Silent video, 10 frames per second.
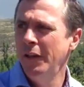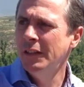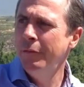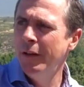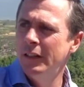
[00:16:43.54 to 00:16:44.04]
There
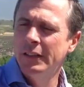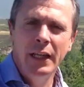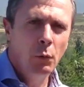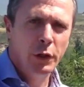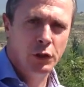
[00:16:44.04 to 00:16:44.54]
is even a
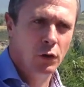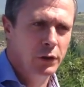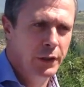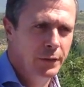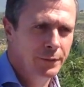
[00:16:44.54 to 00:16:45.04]
ski resort
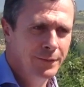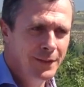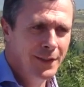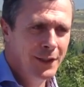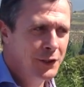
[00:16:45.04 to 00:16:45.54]
there.
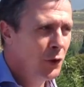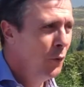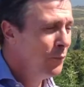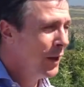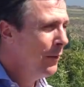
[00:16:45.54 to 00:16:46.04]
So
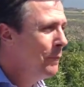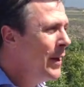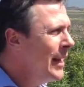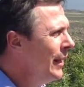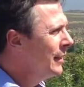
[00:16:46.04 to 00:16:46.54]

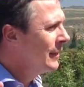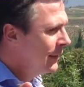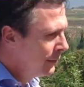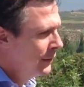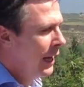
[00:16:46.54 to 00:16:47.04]
many
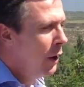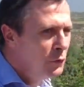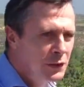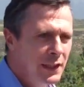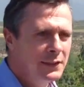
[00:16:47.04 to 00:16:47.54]

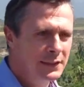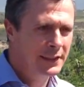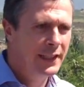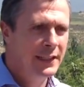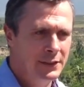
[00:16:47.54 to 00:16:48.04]
towns and
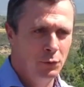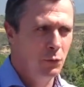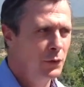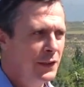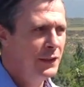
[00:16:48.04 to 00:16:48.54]
cities
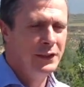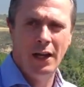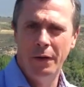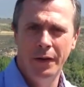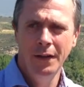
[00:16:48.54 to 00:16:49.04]
surrounding this
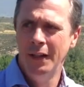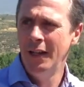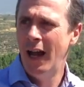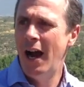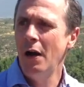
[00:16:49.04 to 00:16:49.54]
area
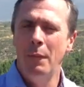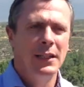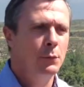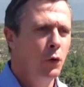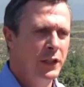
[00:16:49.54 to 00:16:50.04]
are
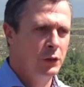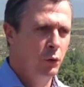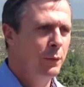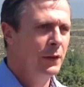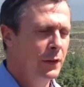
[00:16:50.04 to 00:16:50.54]
much more
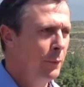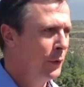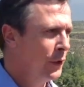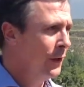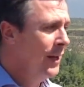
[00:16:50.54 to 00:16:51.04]
extreme in
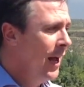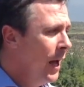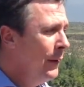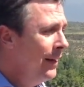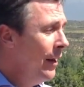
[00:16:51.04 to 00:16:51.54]
temperature.
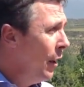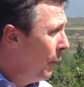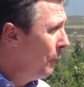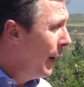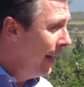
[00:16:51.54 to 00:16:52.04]
I mean,
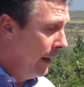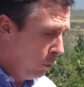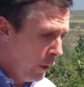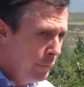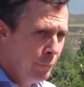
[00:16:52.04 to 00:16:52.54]
by
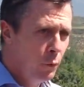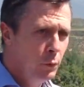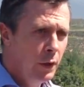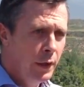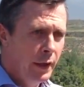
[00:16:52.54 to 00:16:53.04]

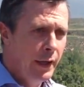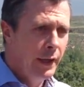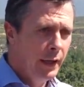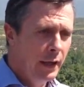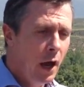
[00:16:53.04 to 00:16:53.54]
rainfall,
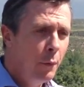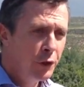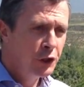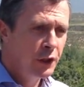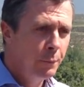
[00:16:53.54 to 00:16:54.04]

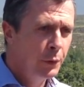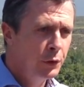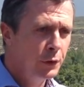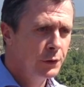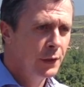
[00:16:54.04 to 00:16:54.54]
average
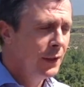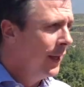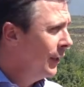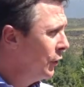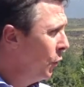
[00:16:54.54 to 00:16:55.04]
temperatures,
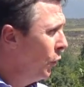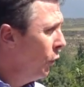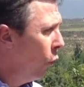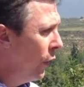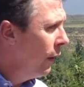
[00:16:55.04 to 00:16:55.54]
and so on,
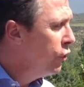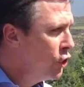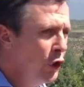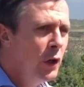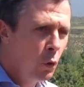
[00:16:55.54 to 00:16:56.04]
we are
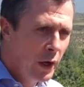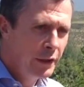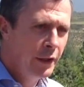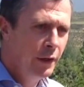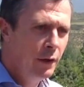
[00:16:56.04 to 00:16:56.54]
enjoying right
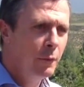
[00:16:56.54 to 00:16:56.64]
here